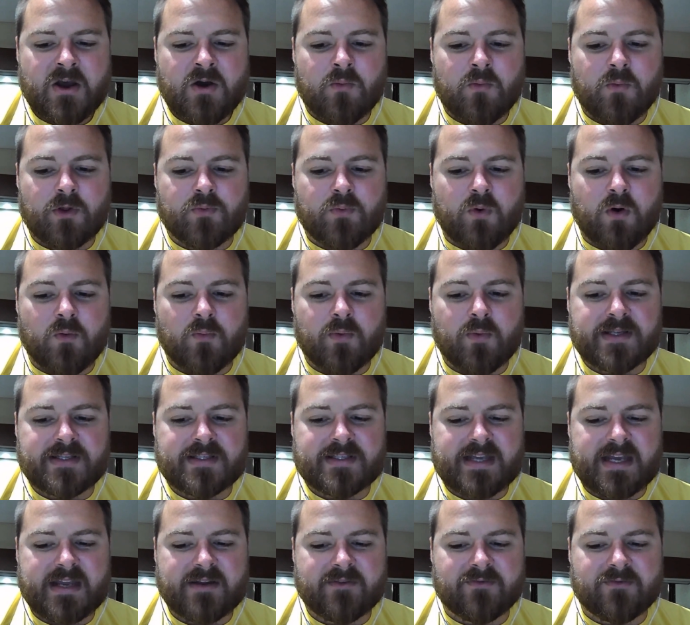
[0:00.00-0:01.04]
with what we've
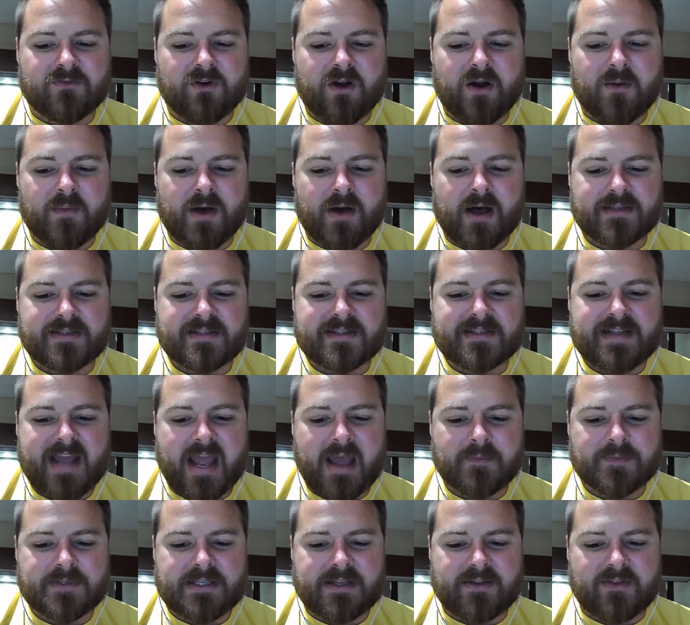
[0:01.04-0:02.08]
seen from uh,
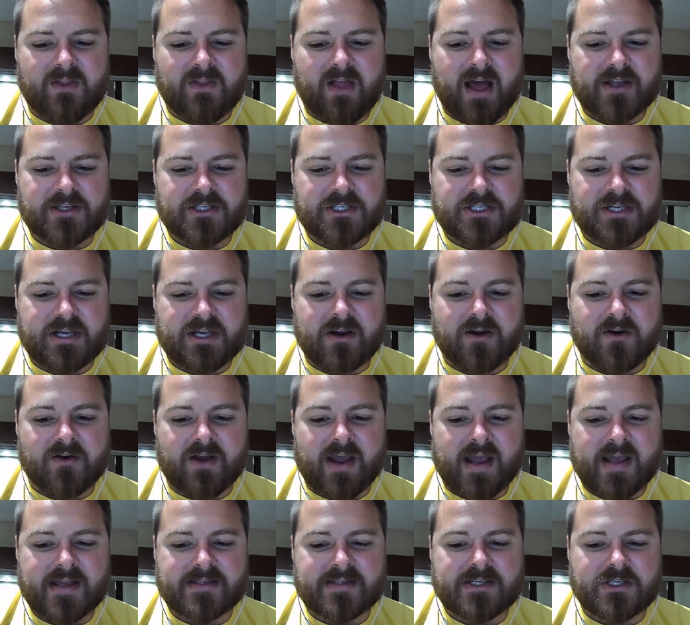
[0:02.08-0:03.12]
Sampson last year,
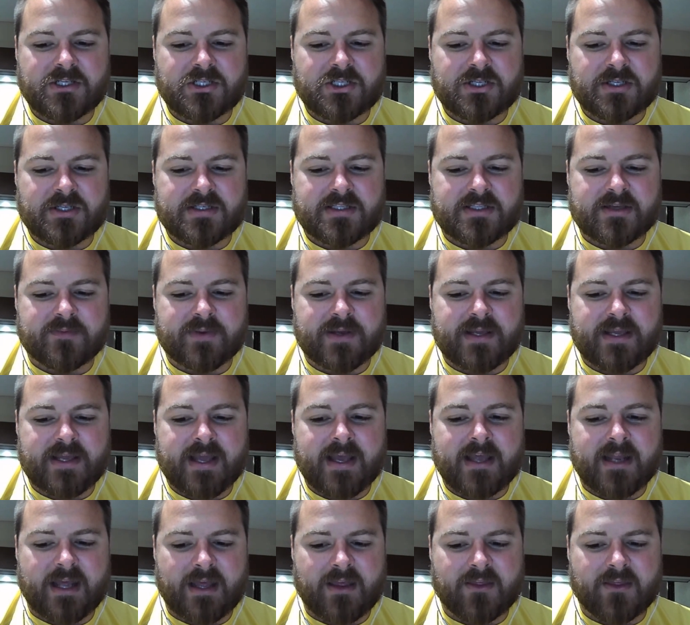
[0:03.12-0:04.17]
is it just the
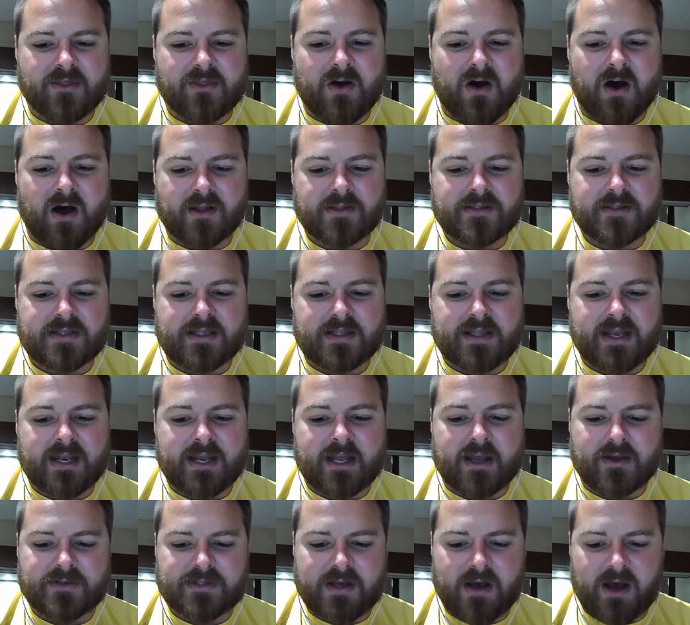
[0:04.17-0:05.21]
beginning thoughts? And then he
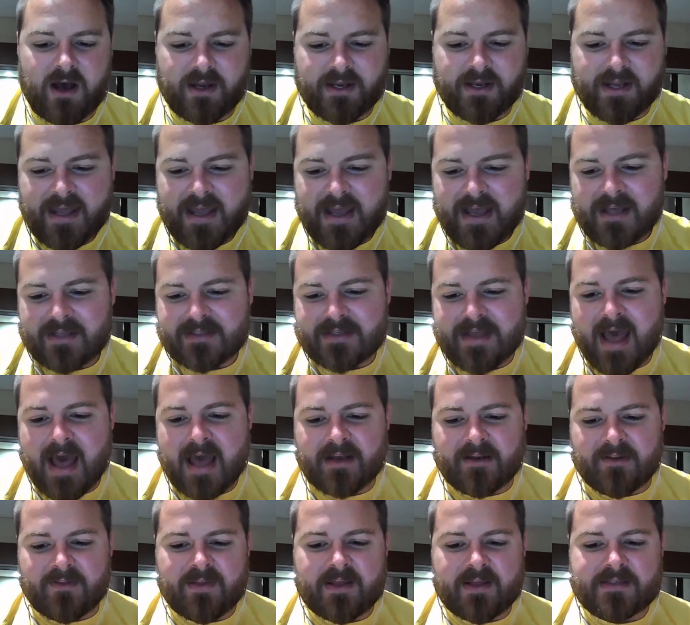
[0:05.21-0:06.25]
goes on to
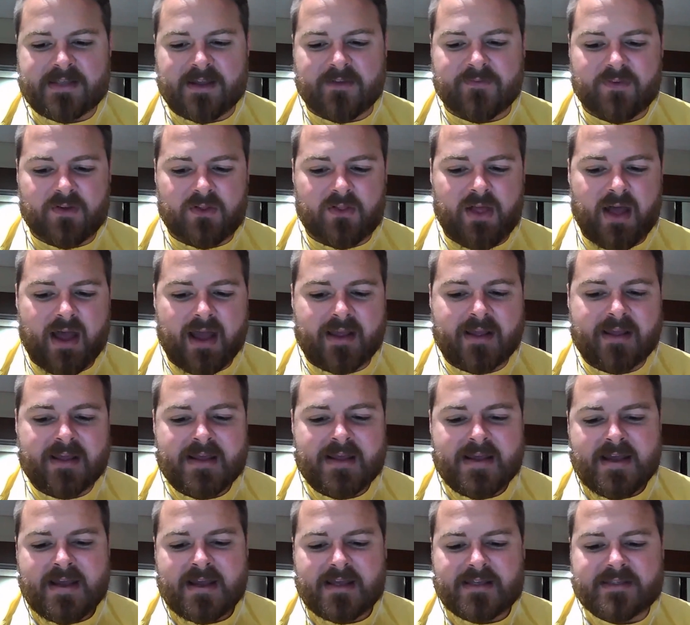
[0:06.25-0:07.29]
add to this. I feel like
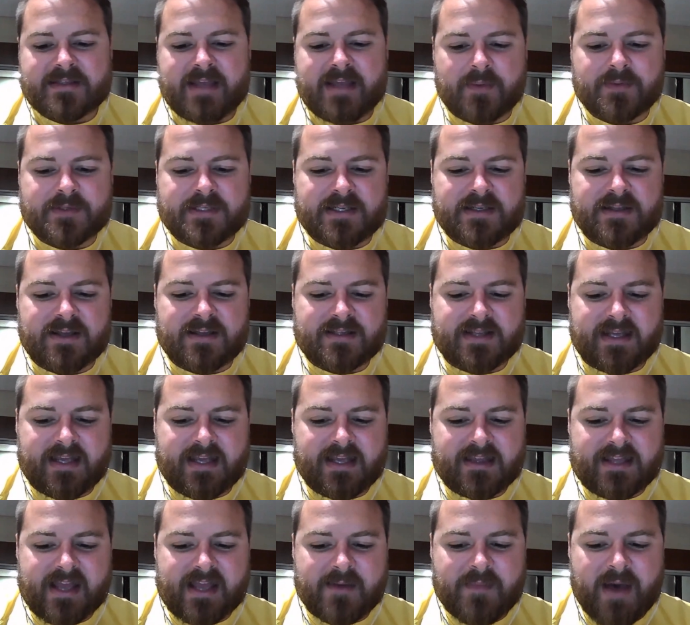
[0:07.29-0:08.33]
Sampson doesn't
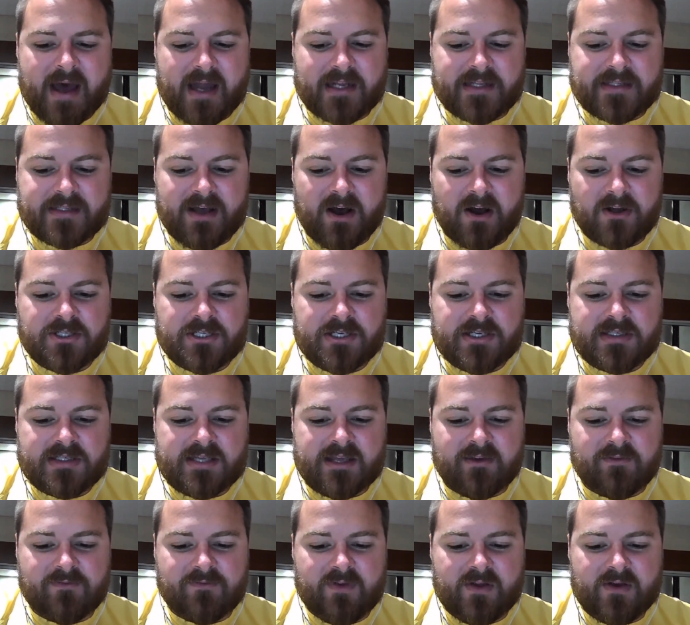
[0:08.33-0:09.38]
get the amount of touches
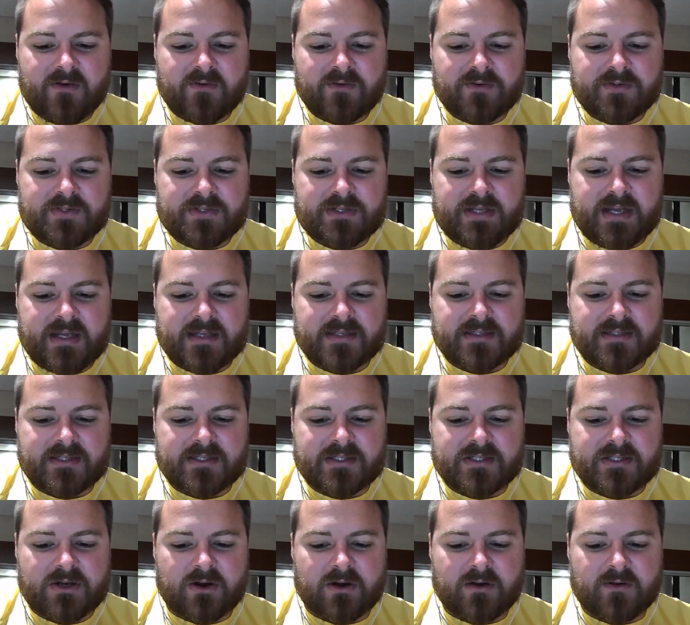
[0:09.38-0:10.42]
he feels he's
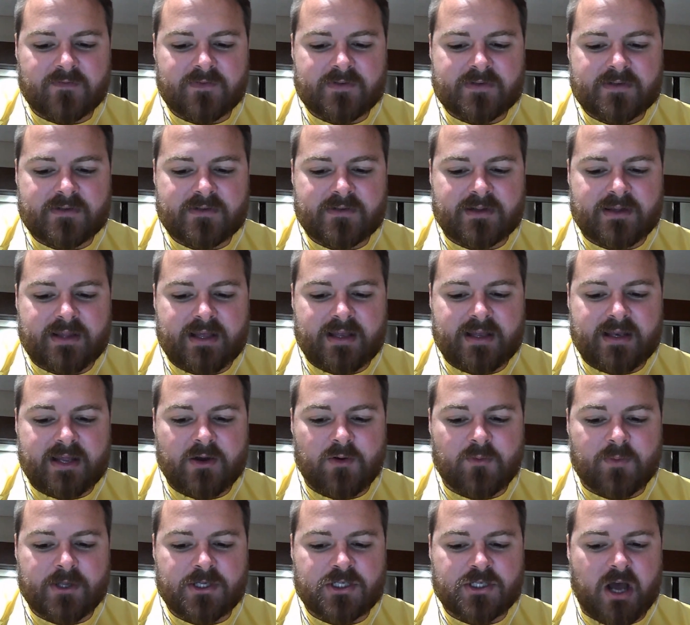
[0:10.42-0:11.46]
deserved. Then he'll
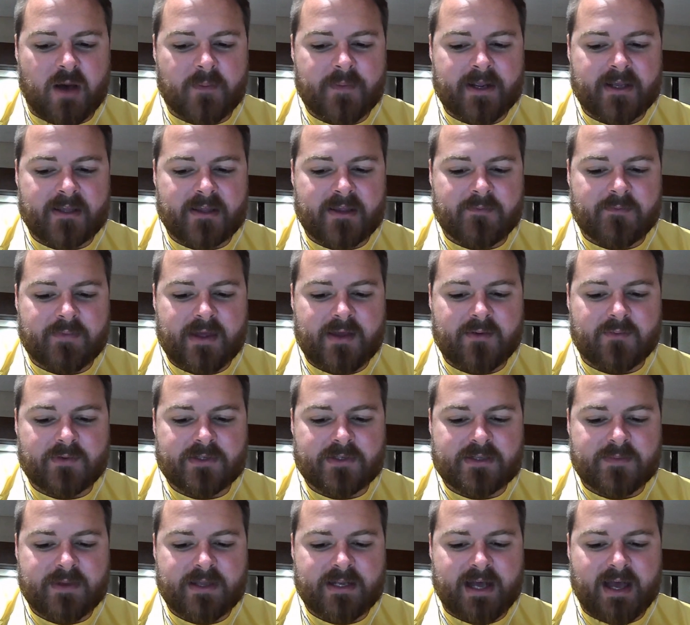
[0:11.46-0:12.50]
be chomping at the bit with
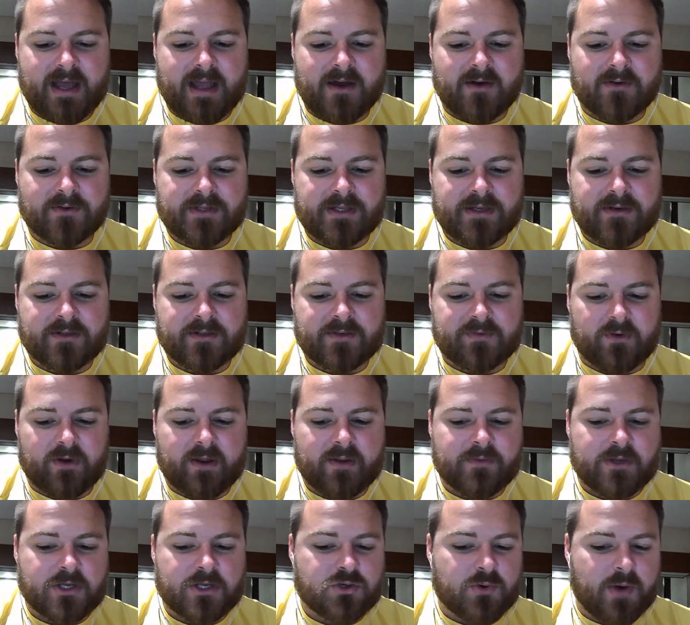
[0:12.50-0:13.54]
some NIL deals for
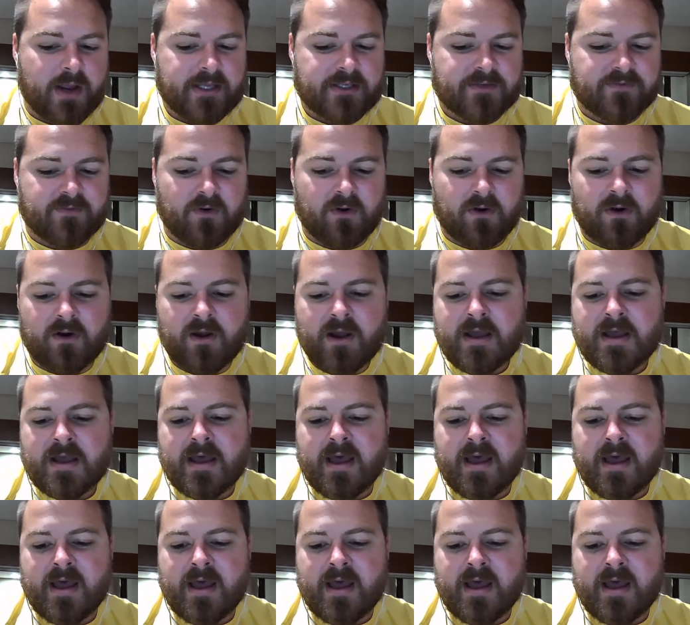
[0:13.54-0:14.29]
him to transfer